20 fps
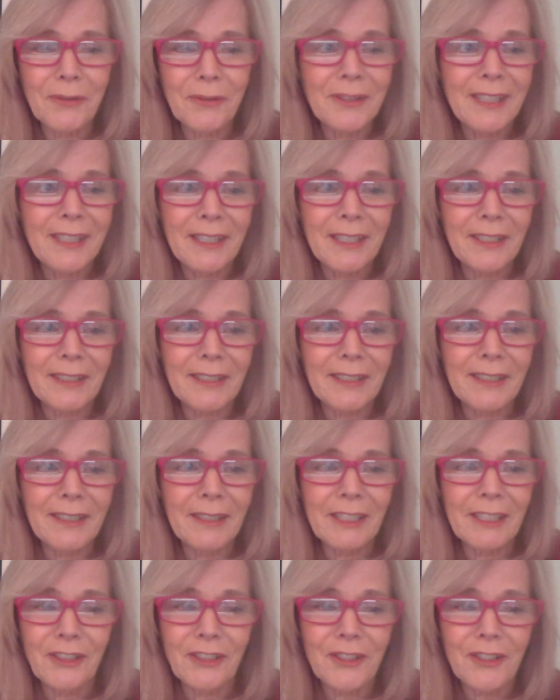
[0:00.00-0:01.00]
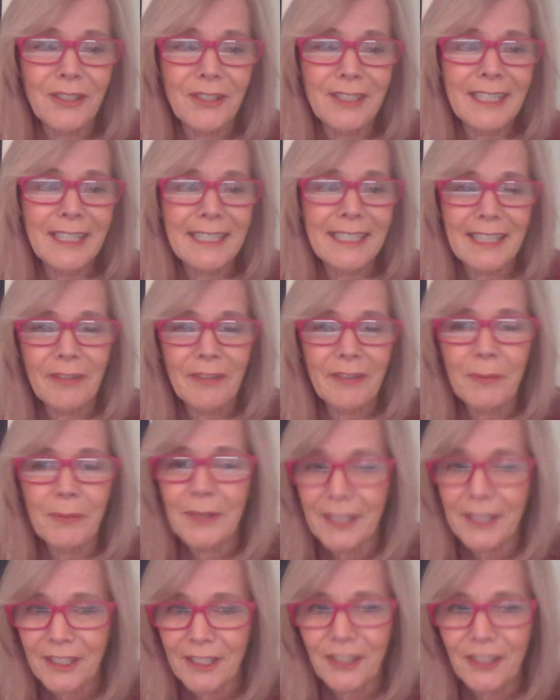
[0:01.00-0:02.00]
always think it just needs
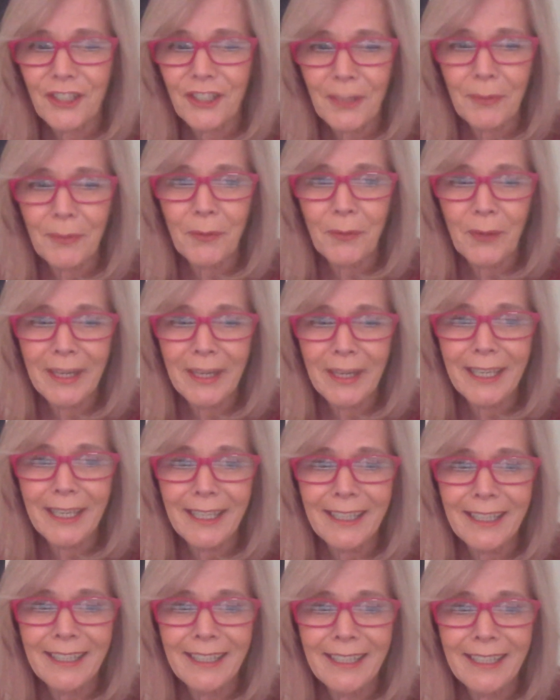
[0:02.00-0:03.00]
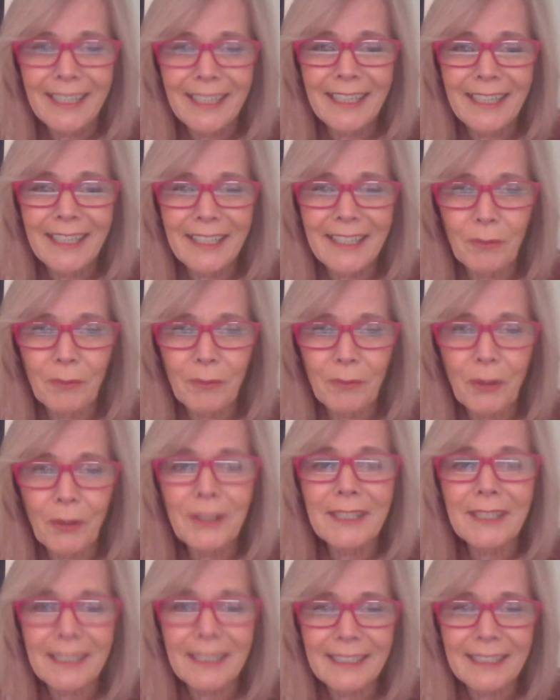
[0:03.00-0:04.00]
everybody to chip away.
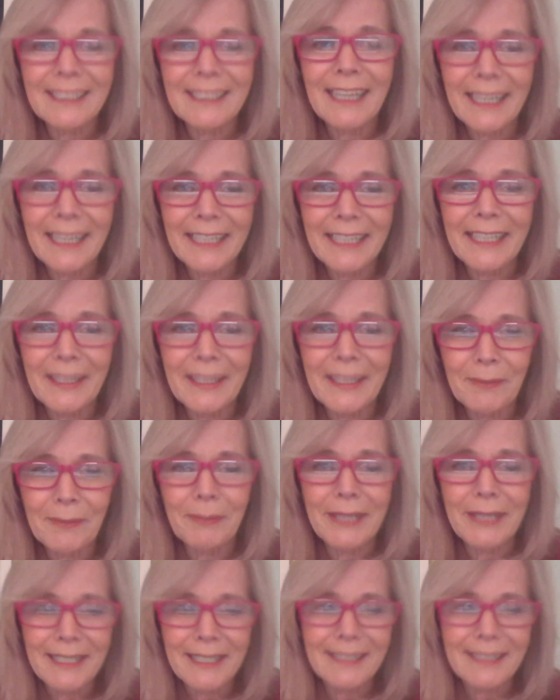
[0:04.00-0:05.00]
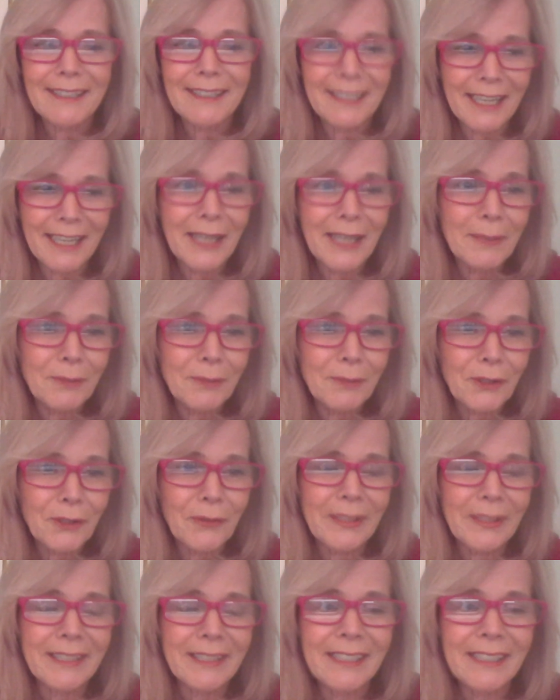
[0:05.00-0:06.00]
One little tiny piece that I'm
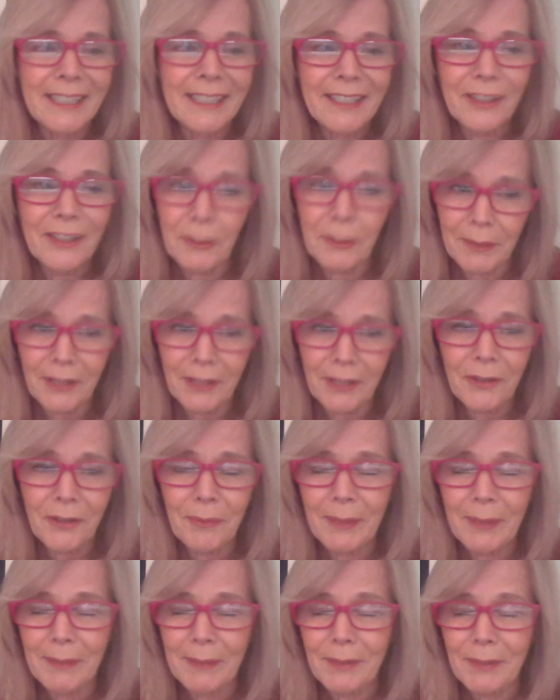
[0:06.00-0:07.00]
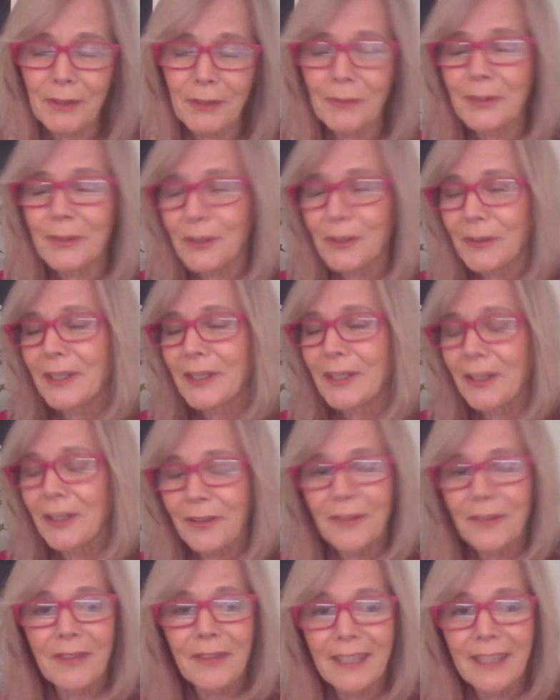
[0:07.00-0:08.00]
doing, there'll be other people who'll be doing
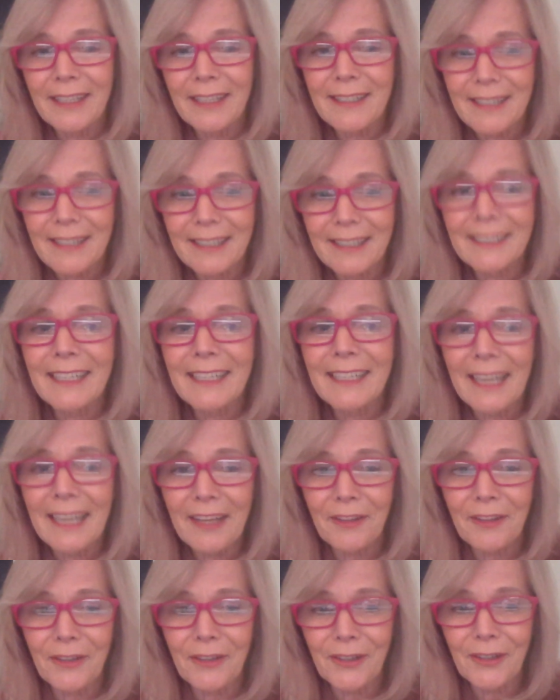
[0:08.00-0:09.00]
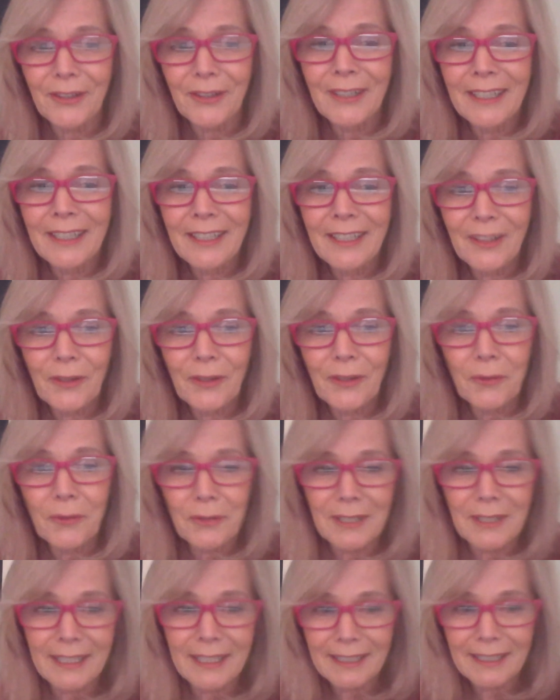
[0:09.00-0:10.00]
other things, and together
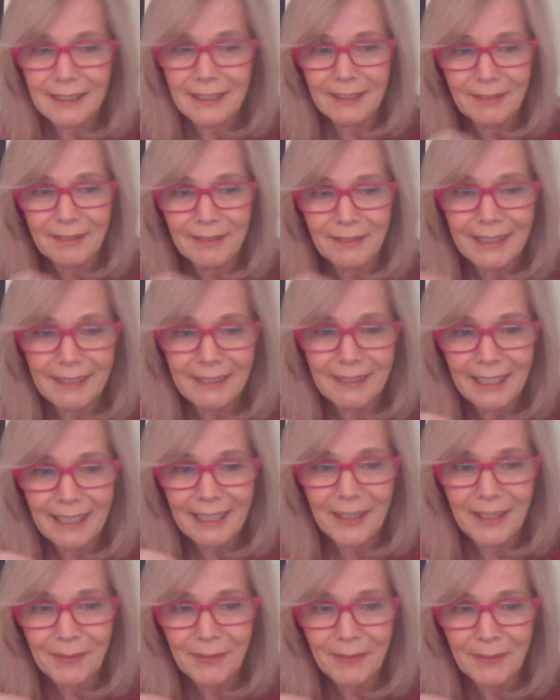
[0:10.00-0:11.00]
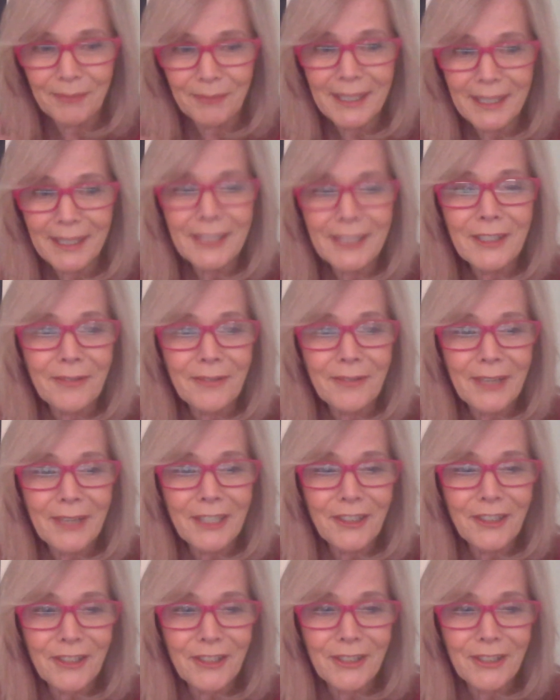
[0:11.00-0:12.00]
those little
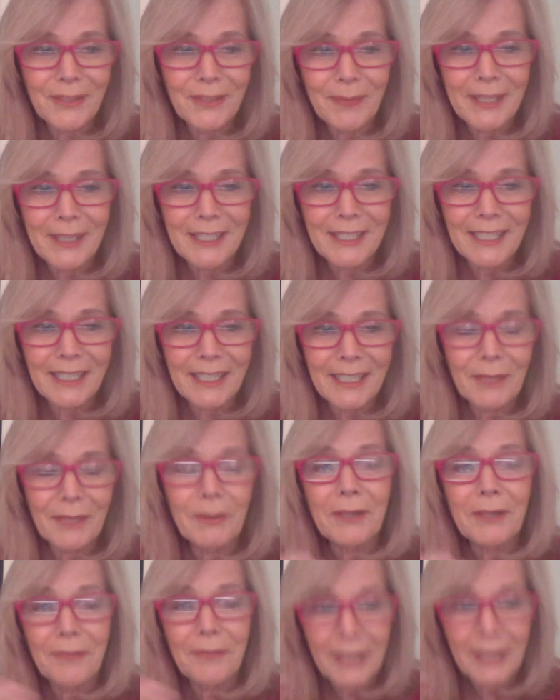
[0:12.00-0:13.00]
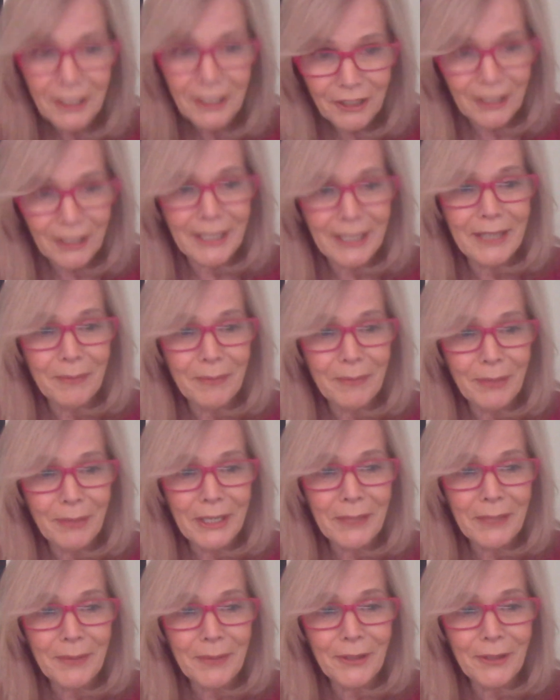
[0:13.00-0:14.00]
interventions basically will eventually
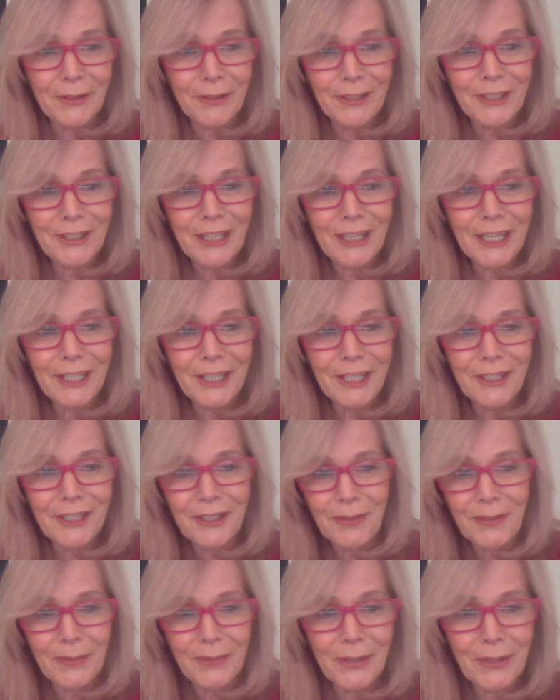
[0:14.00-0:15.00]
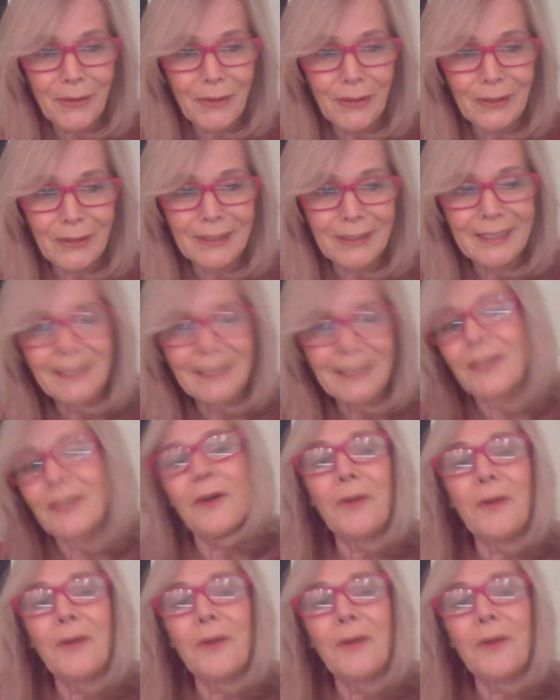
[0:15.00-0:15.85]
bring about the change that we all